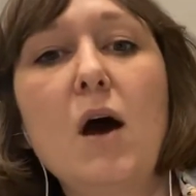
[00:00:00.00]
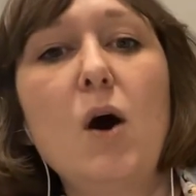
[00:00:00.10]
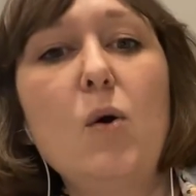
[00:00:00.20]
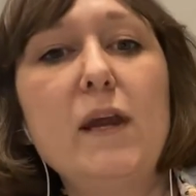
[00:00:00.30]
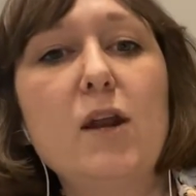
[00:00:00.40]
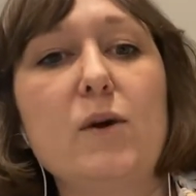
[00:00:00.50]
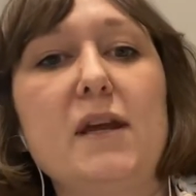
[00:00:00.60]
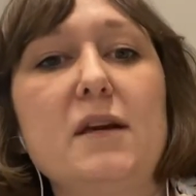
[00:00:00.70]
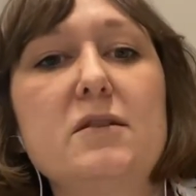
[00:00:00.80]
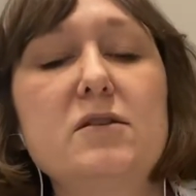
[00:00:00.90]
Okie
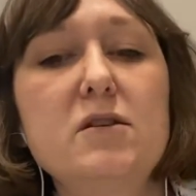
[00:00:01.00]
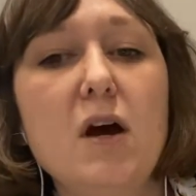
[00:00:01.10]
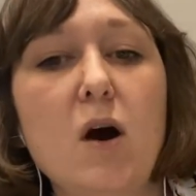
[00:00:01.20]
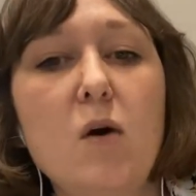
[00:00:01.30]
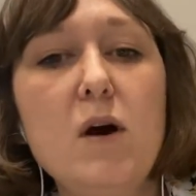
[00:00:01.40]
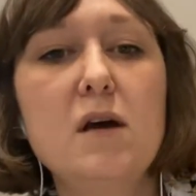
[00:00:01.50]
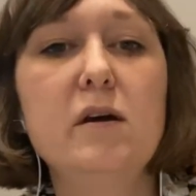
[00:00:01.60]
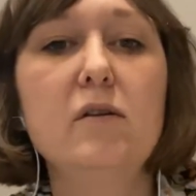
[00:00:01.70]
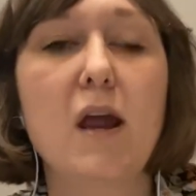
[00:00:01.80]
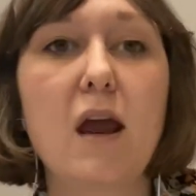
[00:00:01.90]
dokie, so
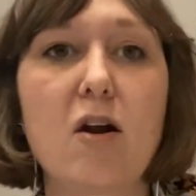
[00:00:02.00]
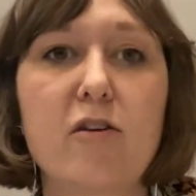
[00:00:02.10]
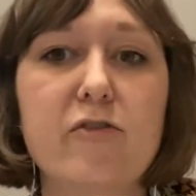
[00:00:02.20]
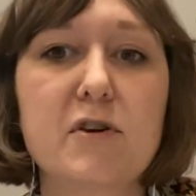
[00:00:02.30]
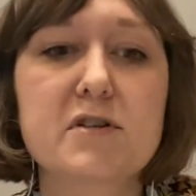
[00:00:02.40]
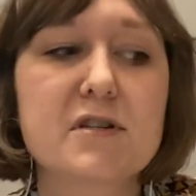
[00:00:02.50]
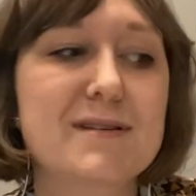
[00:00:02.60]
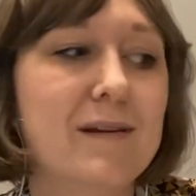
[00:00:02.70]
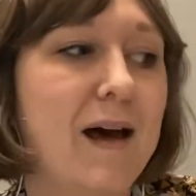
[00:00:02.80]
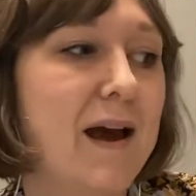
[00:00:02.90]
looking at our first
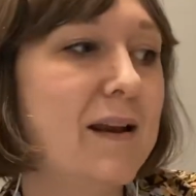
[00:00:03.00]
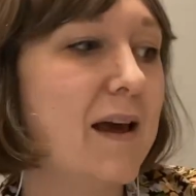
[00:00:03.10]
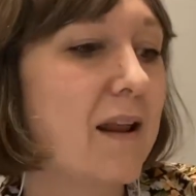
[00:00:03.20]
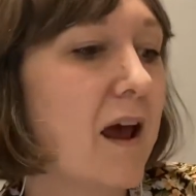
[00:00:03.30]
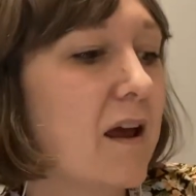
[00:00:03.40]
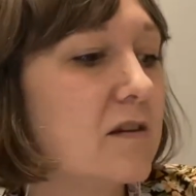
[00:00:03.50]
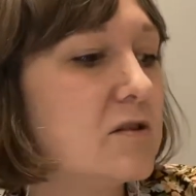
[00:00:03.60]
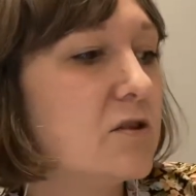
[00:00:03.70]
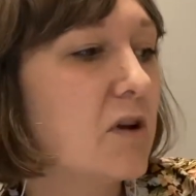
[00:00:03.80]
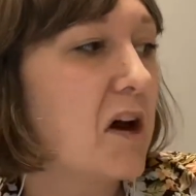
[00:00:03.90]
slide, and I
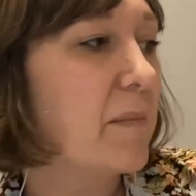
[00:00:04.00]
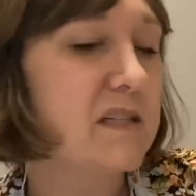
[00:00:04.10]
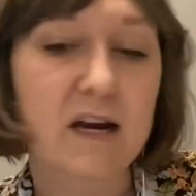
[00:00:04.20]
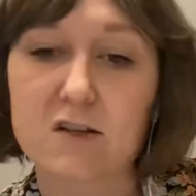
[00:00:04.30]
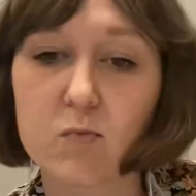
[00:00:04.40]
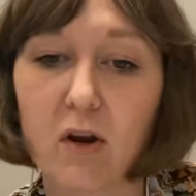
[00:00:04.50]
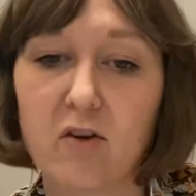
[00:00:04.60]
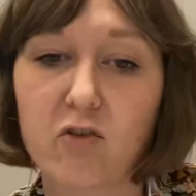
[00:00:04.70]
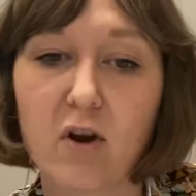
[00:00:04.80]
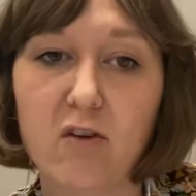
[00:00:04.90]
do not have my textbook
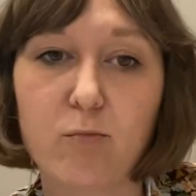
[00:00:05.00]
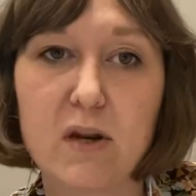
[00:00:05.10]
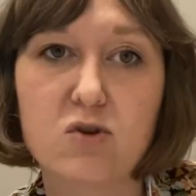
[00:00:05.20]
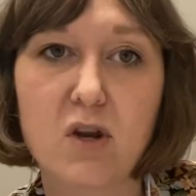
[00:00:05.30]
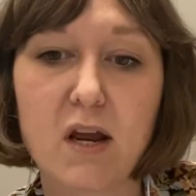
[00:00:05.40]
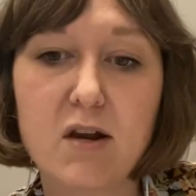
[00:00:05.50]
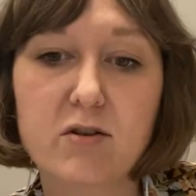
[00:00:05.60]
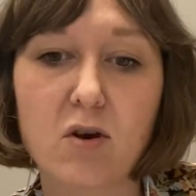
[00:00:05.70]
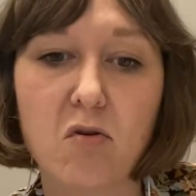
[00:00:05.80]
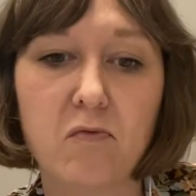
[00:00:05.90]
in front of me today,
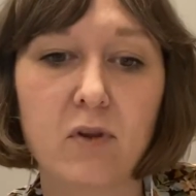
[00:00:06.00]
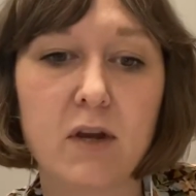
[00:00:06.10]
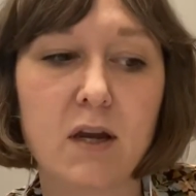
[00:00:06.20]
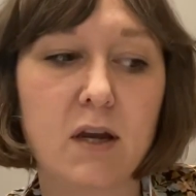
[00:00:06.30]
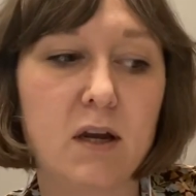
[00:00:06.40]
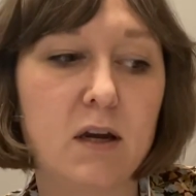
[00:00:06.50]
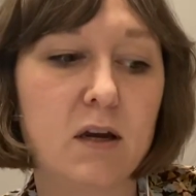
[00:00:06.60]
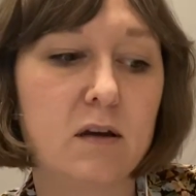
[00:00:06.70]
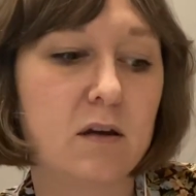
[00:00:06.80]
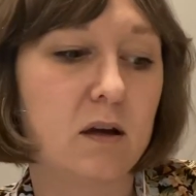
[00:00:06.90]
so hopefully
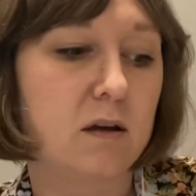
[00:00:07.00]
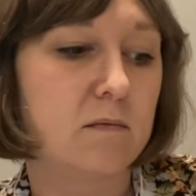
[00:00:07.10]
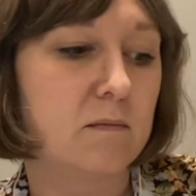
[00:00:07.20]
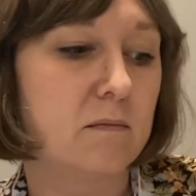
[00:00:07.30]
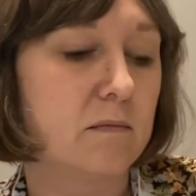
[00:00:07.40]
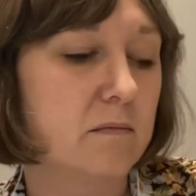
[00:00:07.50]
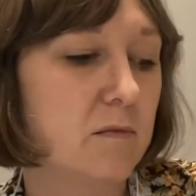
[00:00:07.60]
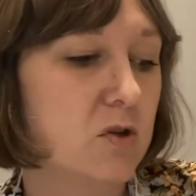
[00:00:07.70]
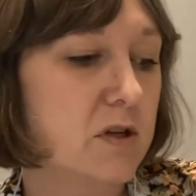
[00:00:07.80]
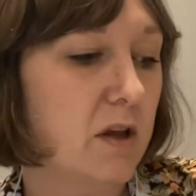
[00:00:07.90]

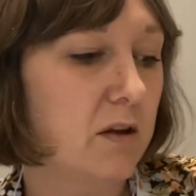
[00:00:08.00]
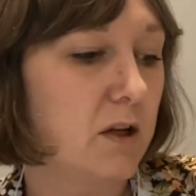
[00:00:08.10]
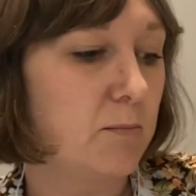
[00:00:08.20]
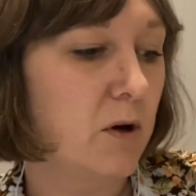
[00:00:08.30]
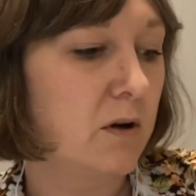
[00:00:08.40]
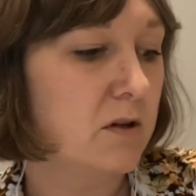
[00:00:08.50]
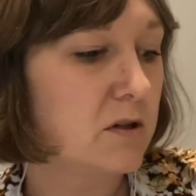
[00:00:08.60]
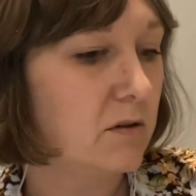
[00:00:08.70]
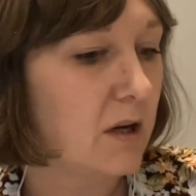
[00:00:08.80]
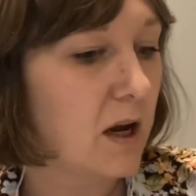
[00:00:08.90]
there's nothing pertinent
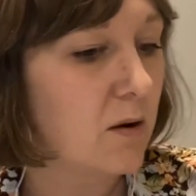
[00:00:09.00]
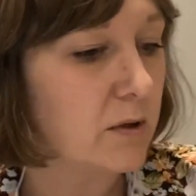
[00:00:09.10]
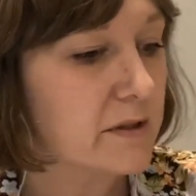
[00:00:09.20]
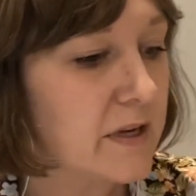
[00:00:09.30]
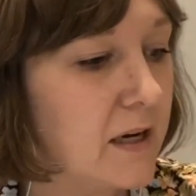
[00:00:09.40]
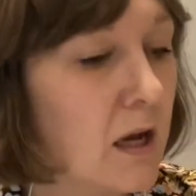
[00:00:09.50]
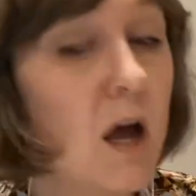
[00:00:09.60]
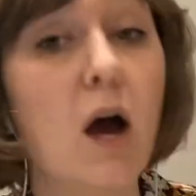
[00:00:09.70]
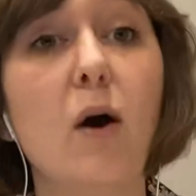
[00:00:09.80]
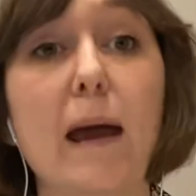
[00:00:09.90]
to look at, we'll see.
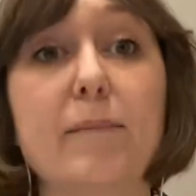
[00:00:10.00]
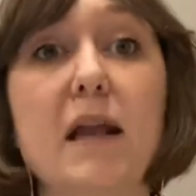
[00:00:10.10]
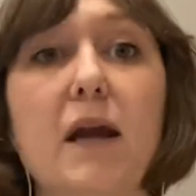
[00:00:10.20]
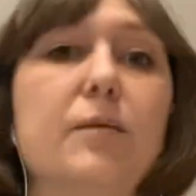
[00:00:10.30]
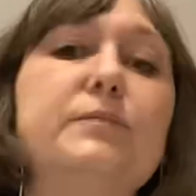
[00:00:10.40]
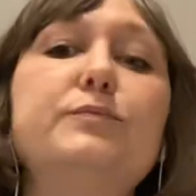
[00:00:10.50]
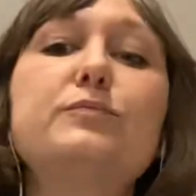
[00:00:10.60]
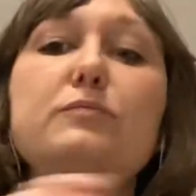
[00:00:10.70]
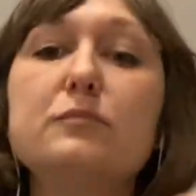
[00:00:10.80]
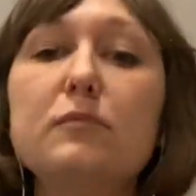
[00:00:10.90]
Okay, anywho,
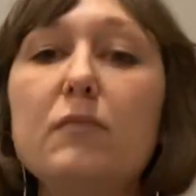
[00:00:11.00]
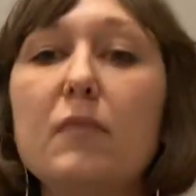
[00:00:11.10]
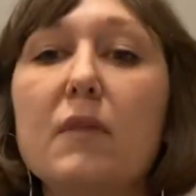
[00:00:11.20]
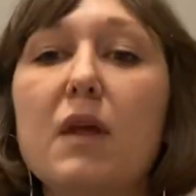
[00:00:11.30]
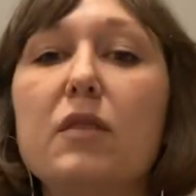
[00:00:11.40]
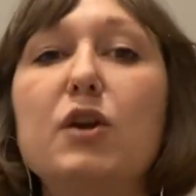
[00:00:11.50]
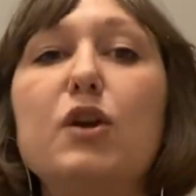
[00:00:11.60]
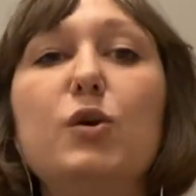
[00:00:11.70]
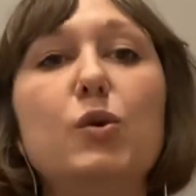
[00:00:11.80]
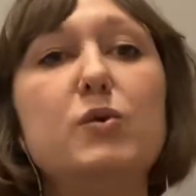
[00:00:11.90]
the
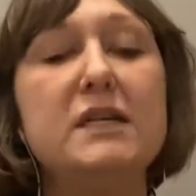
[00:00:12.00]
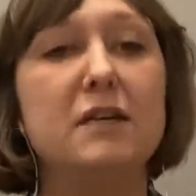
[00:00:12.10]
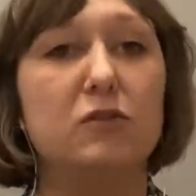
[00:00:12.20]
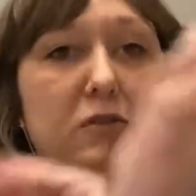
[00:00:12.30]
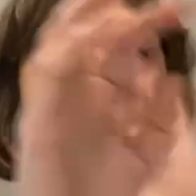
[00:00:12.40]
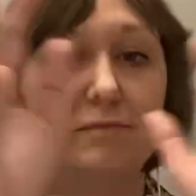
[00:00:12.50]
New Deal.